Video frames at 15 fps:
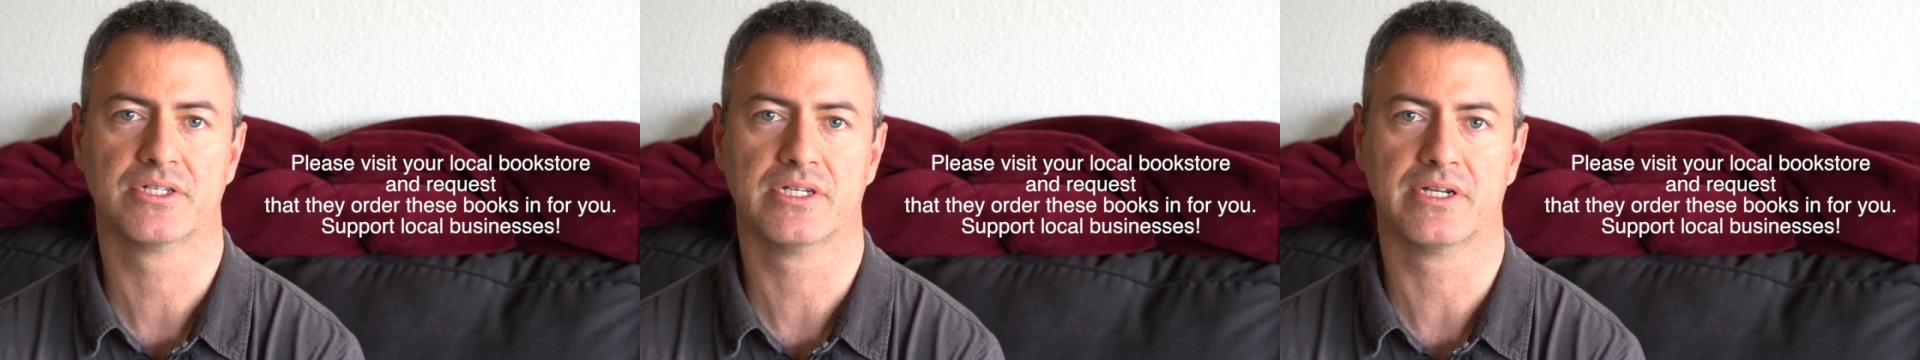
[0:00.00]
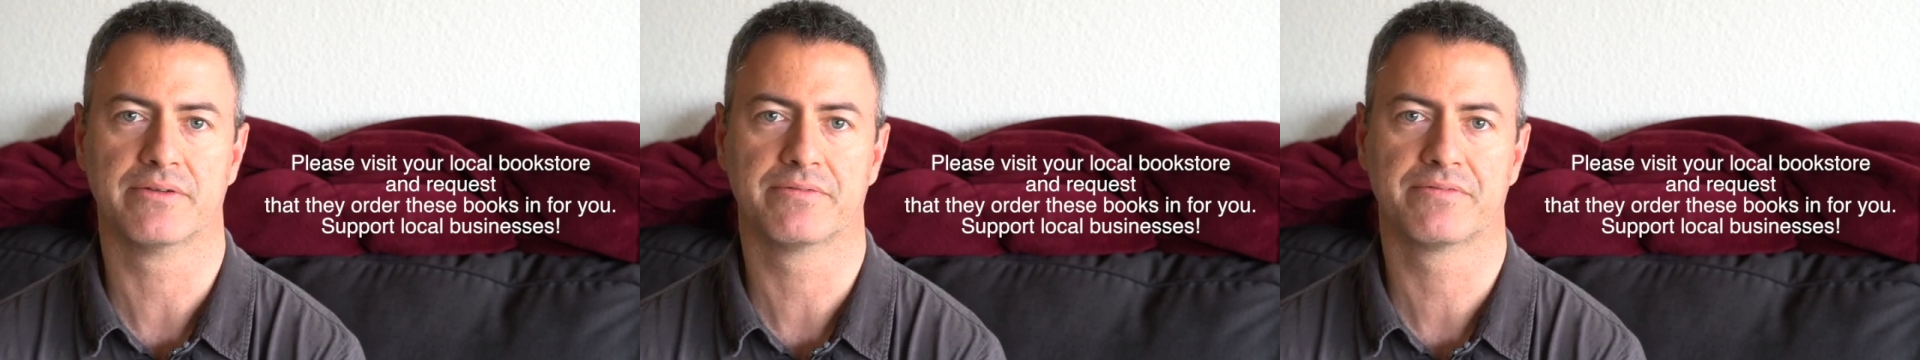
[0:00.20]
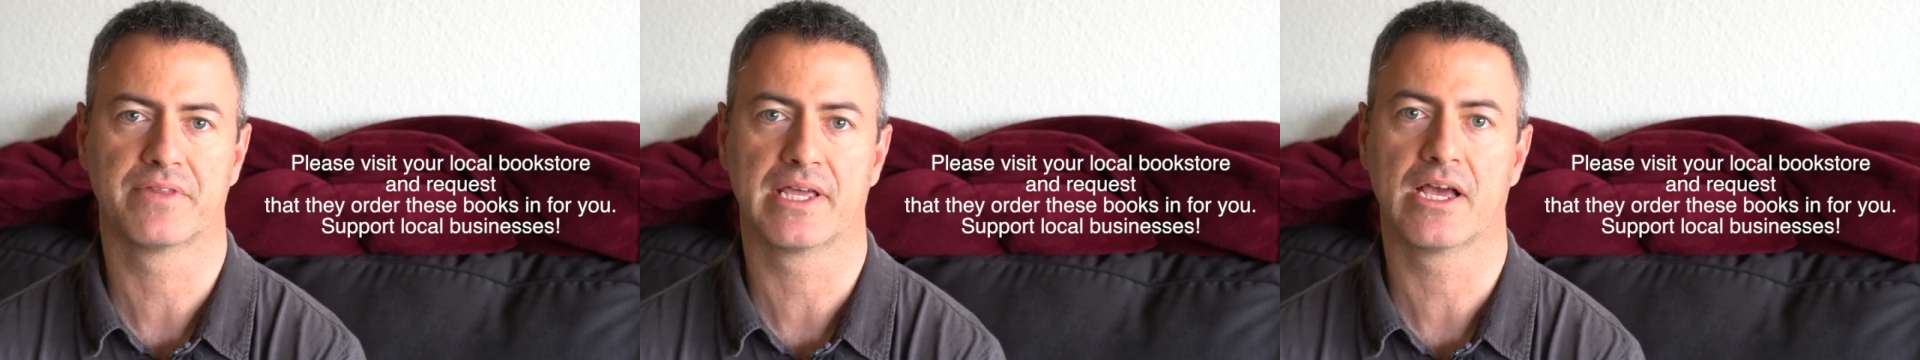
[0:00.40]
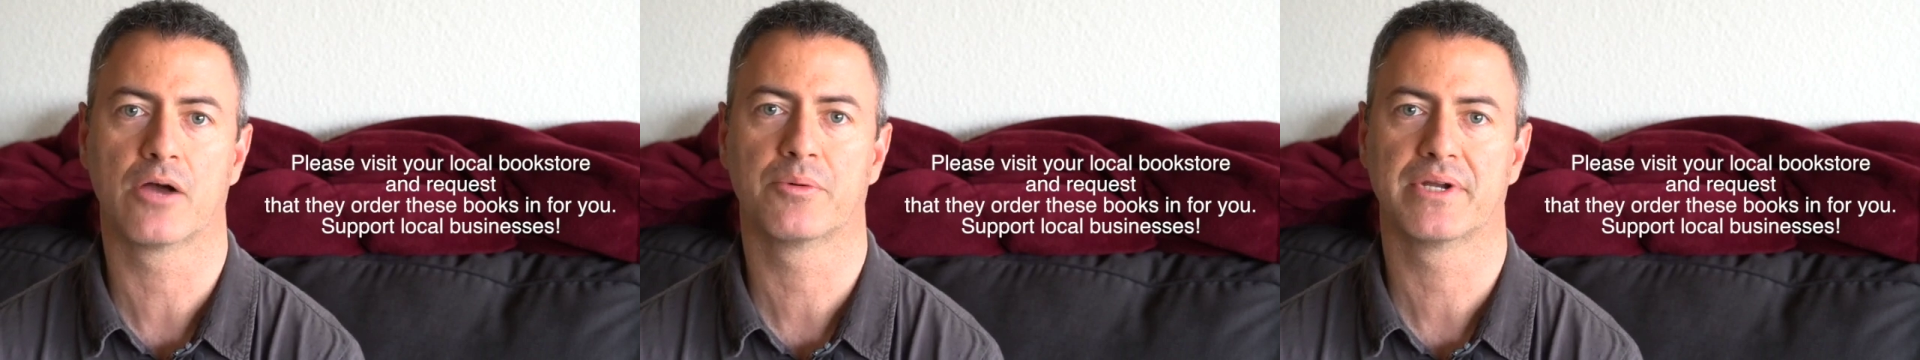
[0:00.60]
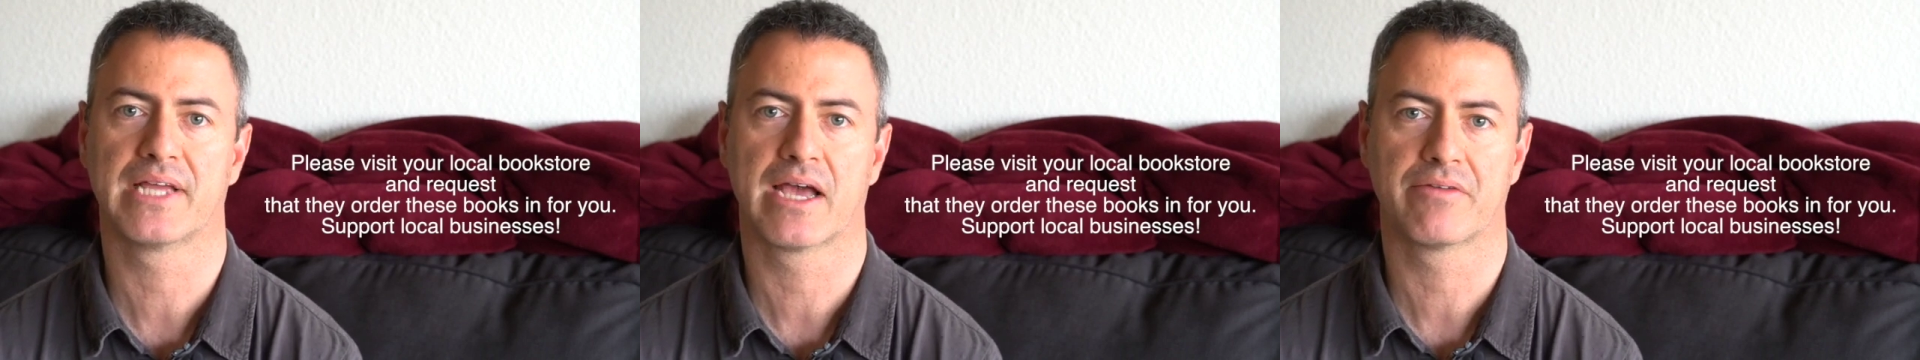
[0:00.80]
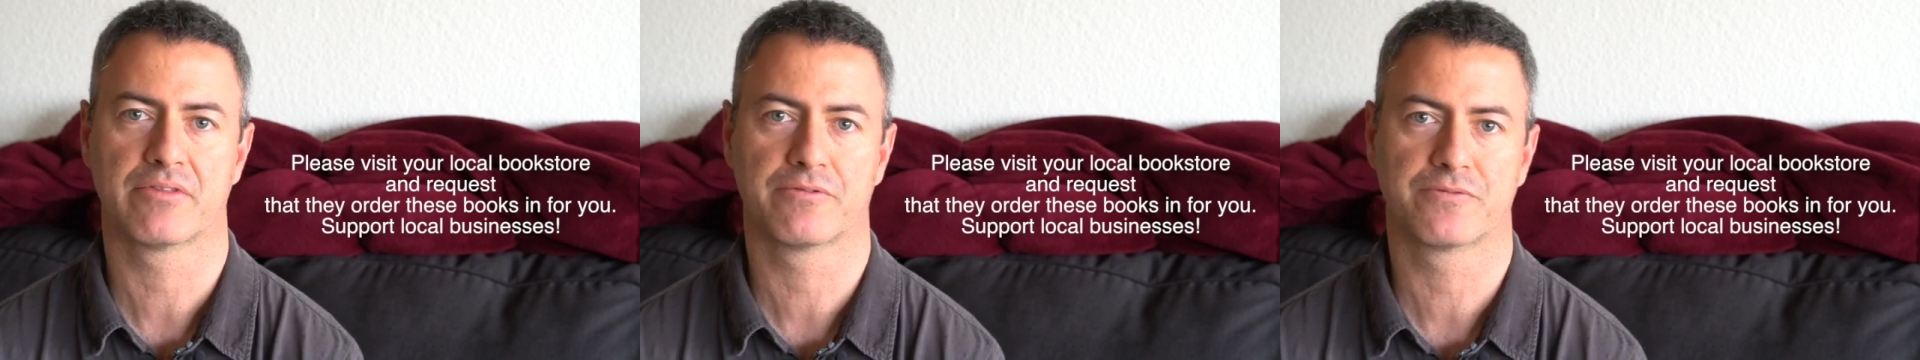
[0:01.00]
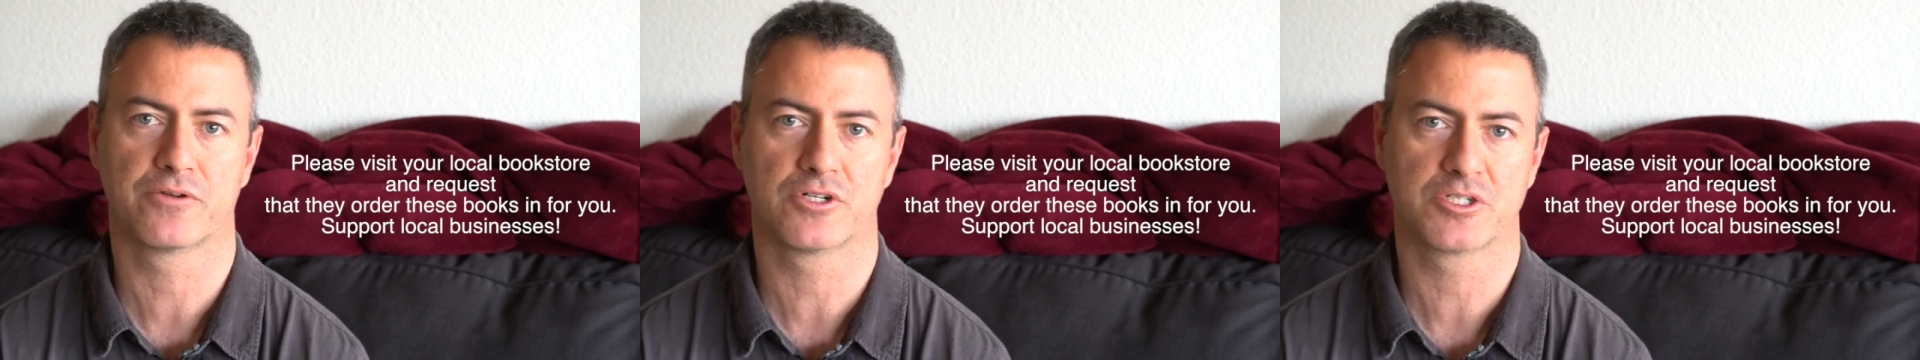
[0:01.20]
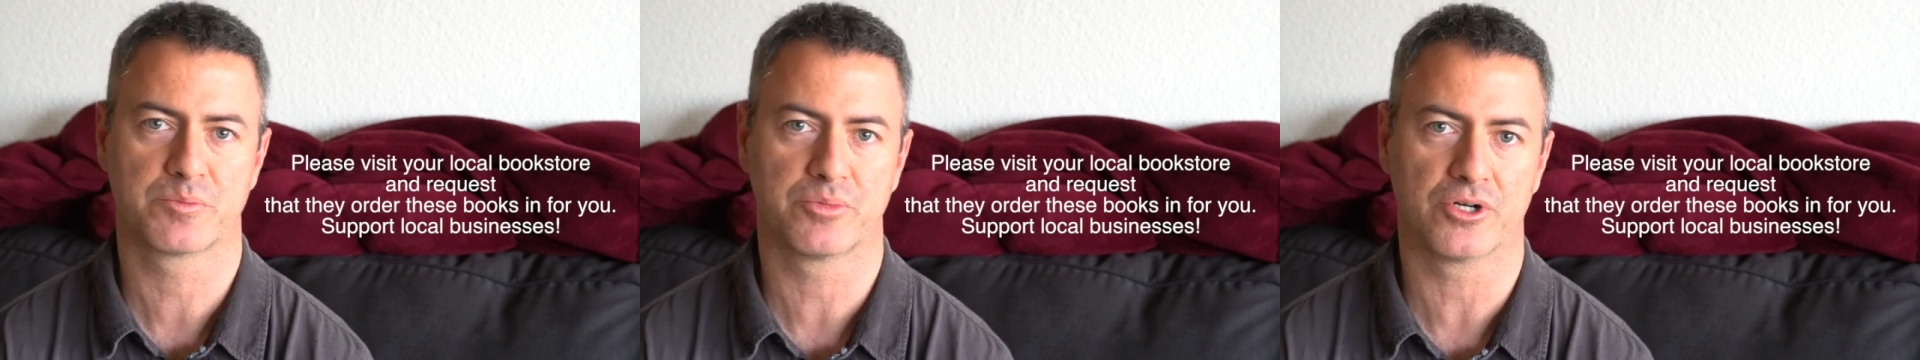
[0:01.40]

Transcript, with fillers: and if they already have the first